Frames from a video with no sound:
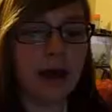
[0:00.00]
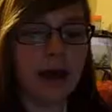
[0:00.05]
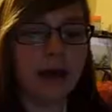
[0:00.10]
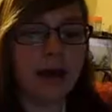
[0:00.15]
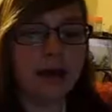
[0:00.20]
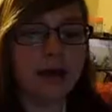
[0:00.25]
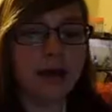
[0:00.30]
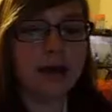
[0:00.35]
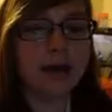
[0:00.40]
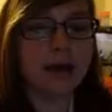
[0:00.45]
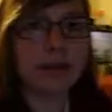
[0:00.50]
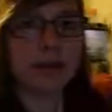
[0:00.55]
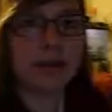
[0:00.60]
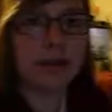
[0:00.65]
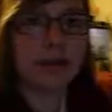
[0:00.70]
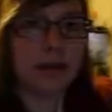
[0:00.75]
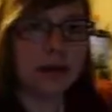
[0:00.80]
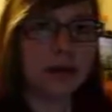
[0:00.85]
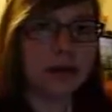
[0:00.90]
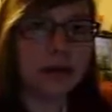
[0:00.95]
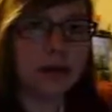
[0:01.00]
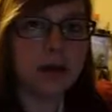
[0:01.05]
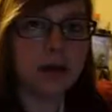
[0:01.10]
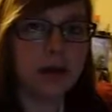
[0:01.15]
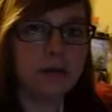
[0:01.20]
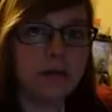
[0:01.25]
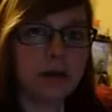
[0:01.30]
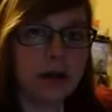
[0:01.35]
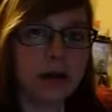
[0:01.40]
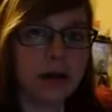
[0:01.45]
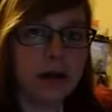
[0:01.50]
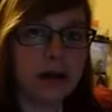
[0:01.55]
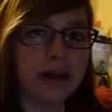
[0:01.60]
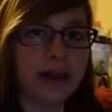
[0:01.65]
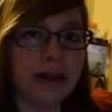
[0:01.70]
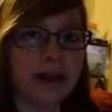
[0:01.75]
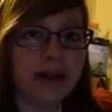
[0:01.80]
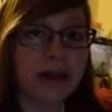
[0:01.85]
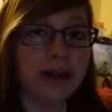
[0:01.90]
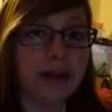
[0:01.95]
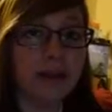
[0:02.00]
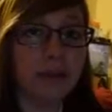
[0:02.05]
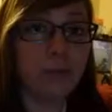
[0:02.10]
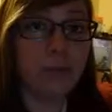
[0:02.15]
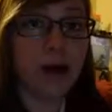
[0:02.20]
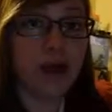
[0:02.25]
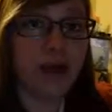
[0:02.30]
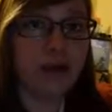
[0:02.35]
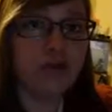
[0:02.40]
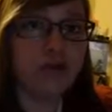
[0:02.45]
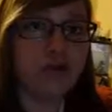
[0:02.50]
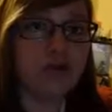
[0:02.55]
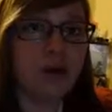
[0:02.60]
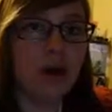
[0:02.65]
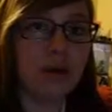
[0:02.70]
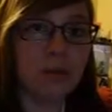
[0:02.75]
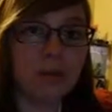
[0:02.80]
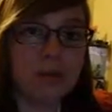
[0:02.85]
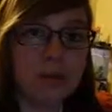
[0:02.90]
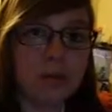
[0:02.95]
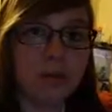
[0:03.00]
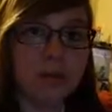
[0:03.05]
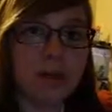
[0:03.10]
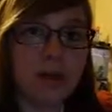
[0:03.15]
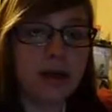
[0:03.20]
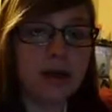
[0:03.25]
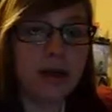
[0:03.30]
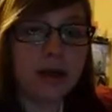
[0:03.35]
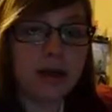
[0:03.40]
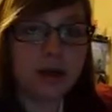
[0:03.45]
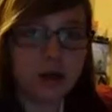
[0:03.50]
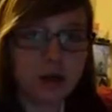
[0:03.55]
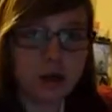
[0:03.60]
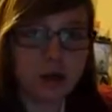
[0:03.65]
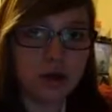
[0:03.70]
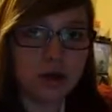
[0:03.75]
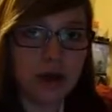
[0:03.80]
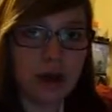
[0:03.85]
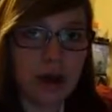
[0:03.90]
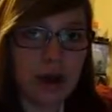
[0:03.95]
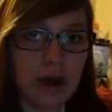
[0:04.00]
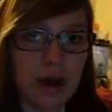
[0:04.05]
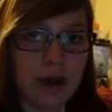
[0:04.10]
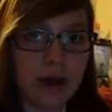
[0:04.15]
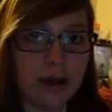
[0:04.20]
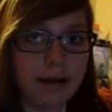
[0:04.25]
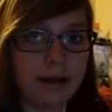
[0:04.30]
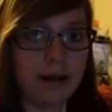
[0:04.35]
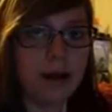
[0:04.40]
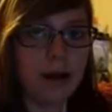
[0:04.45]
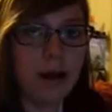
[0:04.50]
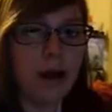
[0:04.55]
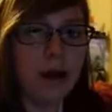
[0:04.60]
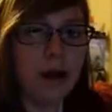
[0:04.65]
liked a very eclectic range throughout my 3 years in junior high.